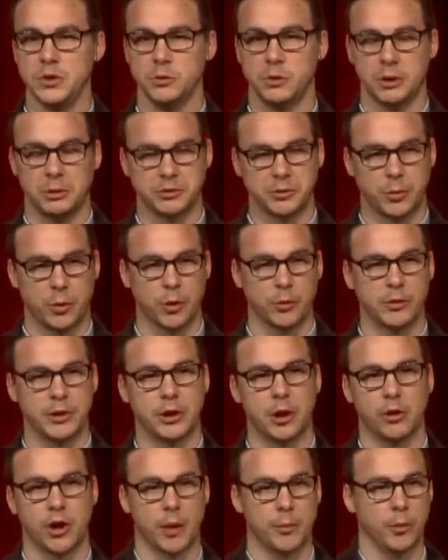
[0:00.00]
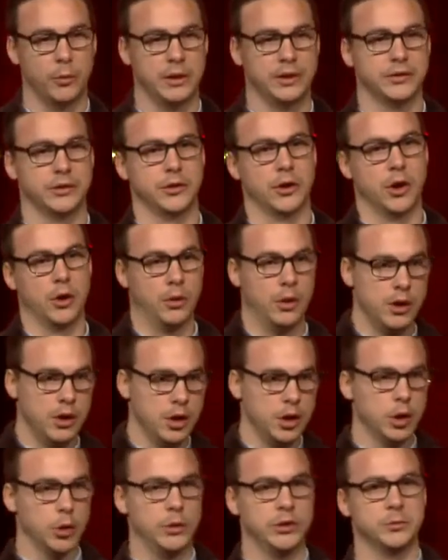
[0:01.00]
I went to Puerto Rico a couple weeks ago.
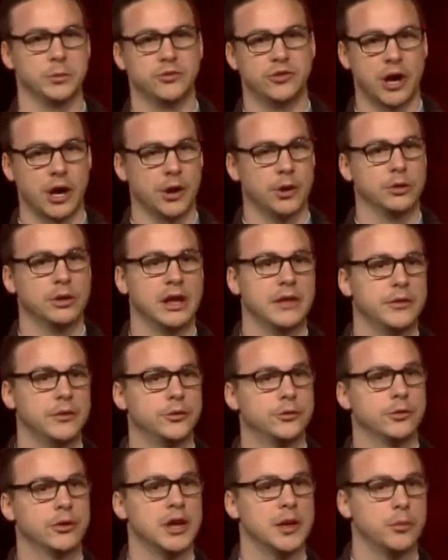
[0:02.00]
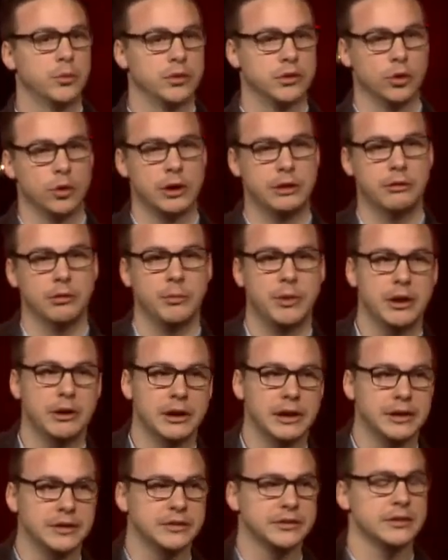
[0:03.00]
Luis Machado led the trip with Lloyd
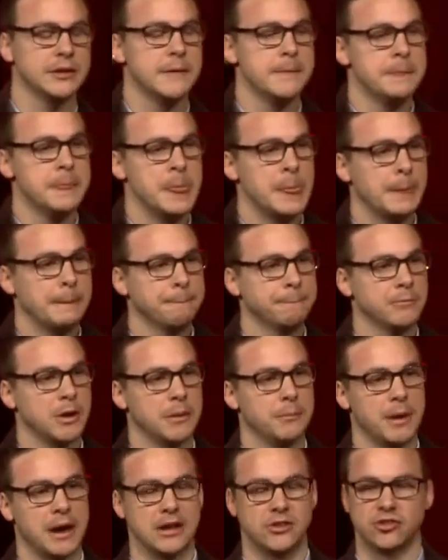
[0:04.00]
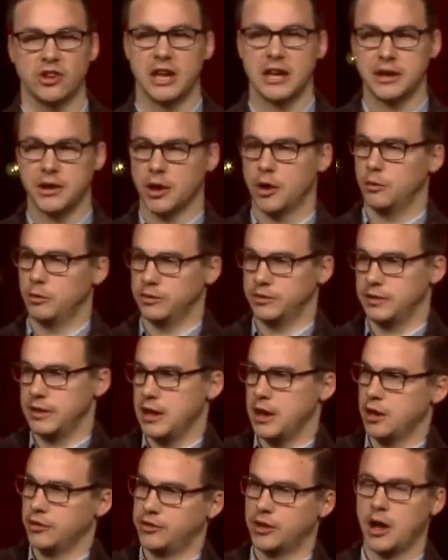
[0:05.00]
Ramirez. And Mike Janko was
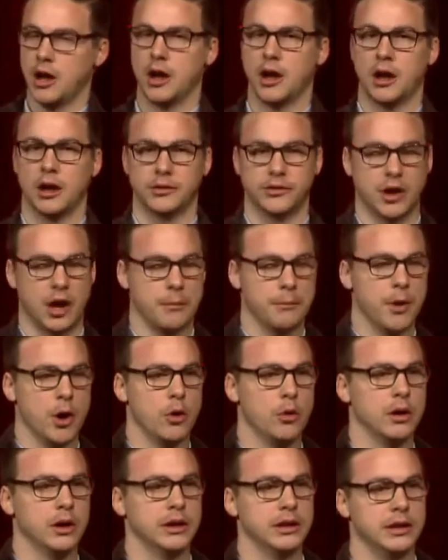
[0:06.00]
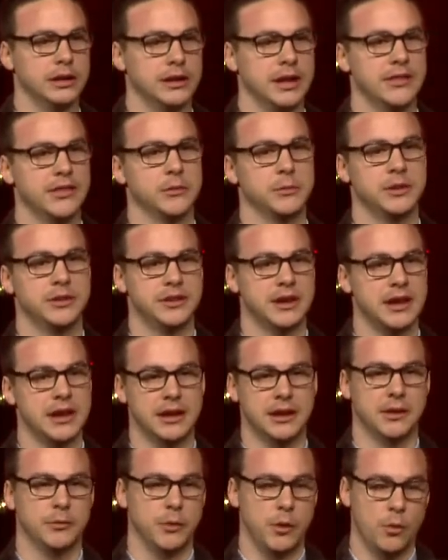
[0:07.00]
there, Tom Moen and Nathan
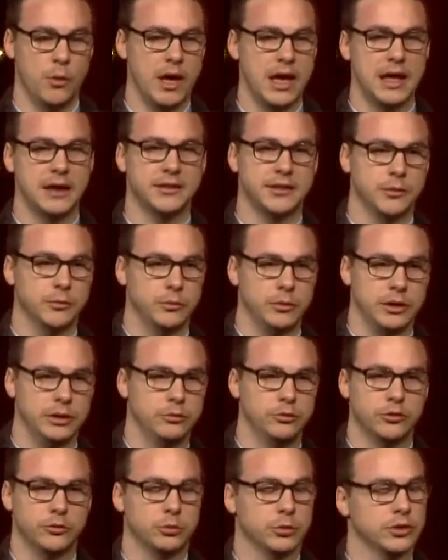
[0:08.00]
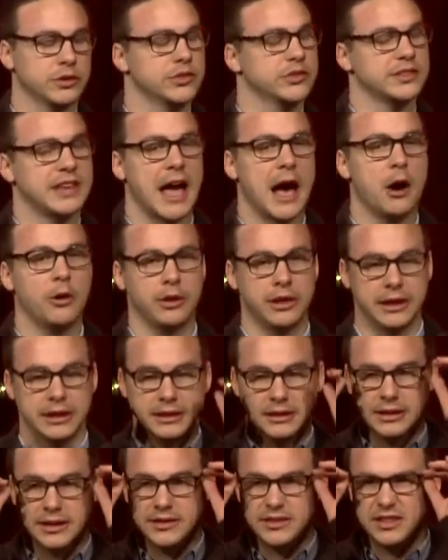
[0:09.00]
Medade. And we went and we just were scouting
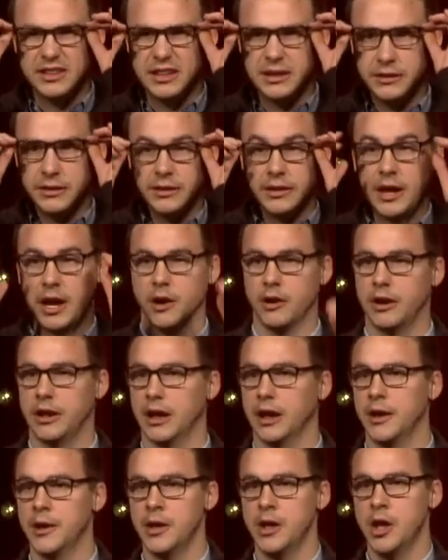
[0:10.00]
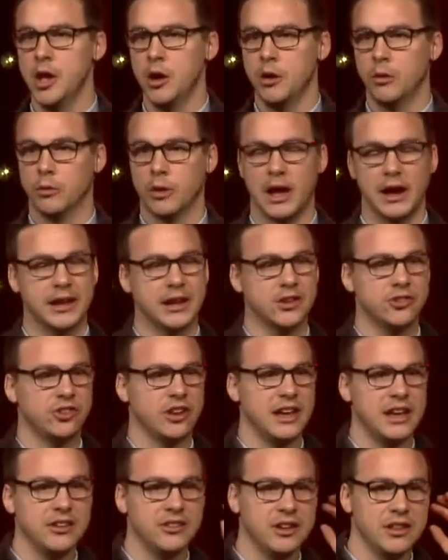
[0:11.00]
and listening to the area. We're not going to
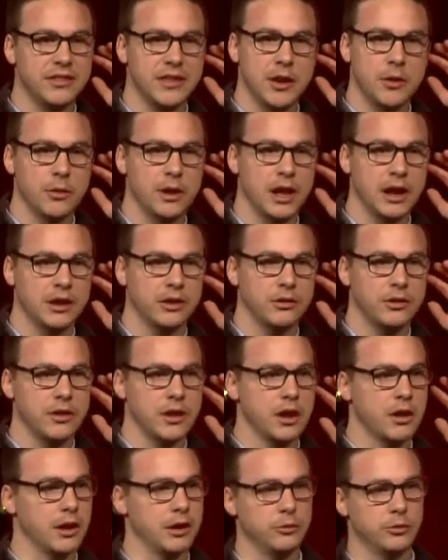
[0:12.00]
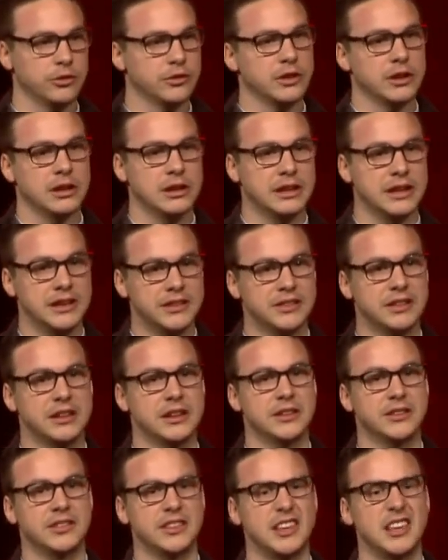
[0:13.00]
change anything. We're not going to do anything crazy. We're just going to listen
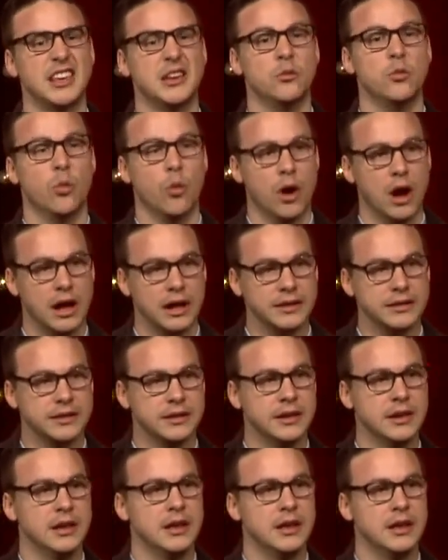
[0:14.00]
and see what